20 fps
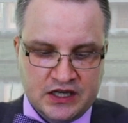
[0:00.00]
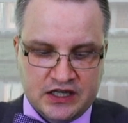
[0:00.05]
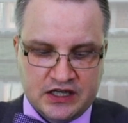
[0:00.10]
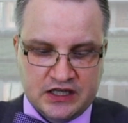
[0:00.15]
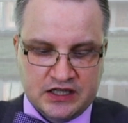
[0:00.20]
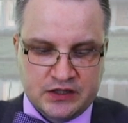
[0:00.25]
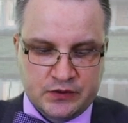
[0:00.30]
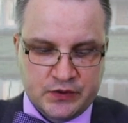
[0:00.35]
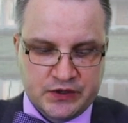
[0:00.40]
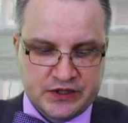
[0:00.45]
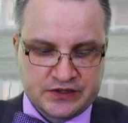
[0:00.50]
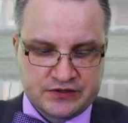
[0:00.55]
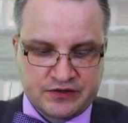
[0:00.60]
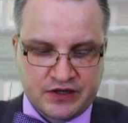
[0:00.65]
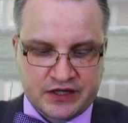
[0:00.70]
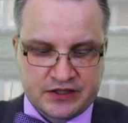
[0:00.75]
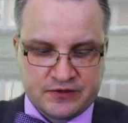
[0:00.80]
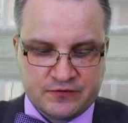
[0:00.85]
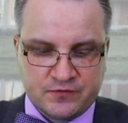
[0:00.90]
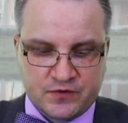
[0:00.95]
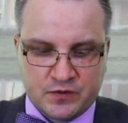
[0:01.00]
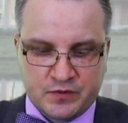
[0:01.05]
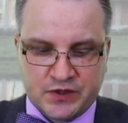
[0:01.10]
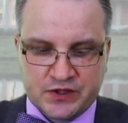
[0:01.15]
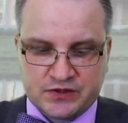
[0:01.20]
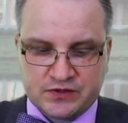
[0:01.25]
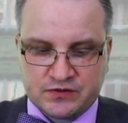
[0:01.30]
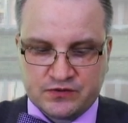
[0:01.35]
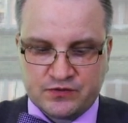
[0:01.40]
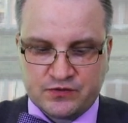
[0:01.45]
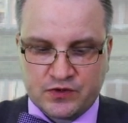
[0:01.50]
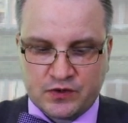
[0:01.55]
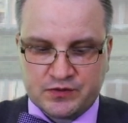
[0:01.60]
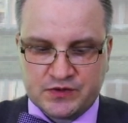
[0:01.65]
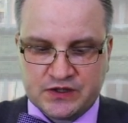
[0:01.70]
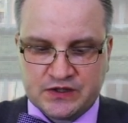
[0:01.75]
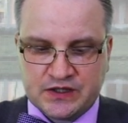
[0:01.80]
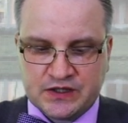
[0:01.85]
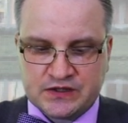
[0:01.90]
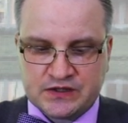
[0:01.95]
We extract information from
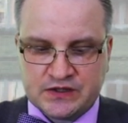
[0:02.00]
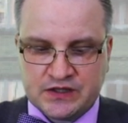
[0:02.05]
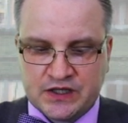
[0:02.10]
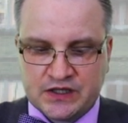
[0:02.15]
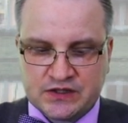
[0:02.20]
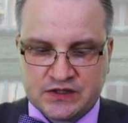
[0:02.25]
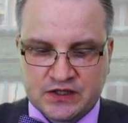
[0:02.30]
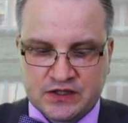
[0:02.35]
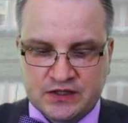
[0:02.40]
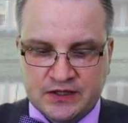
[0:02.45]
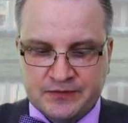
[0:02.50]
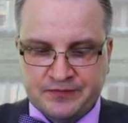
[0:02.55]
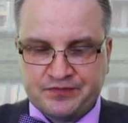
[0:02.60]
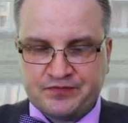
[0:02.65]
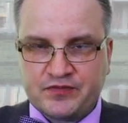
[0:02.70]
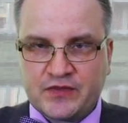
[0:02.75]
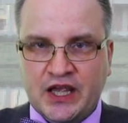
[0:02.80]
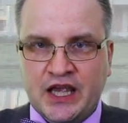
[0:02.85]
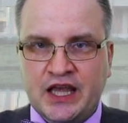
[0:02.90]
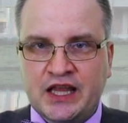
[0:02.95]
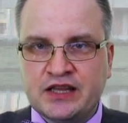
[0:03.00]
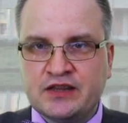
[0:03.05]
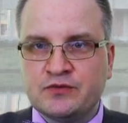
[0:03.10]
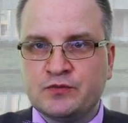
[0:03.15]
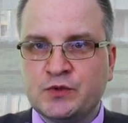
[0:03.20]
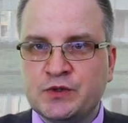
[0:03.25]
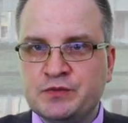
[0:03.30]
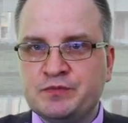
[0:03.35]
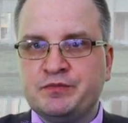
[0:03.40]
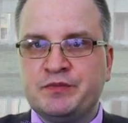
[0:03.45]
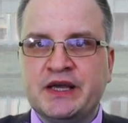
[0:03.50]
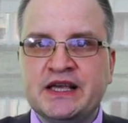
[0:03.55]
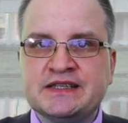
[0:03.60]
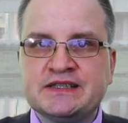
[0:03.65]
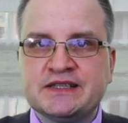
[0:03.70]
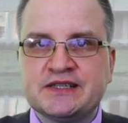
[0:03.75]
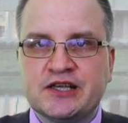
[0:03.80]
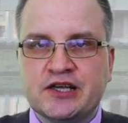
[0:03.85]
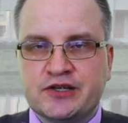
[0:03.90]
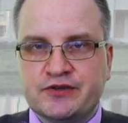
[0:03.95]
the destination, and we're
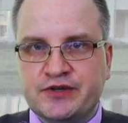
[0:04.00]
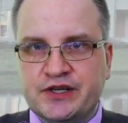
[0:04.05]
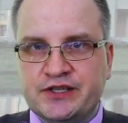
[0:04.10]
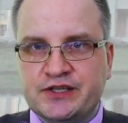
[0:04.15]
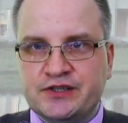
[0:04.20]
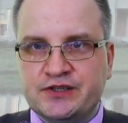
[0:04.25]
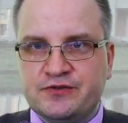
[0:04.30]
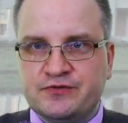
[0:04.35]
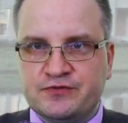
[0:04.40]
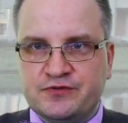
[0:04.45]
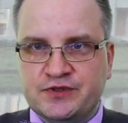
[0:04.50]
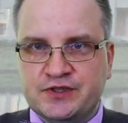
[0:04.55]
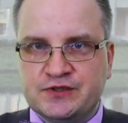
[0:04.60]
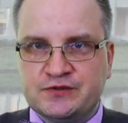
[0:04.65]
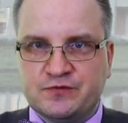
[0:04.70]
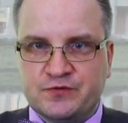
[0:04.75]
basically creating this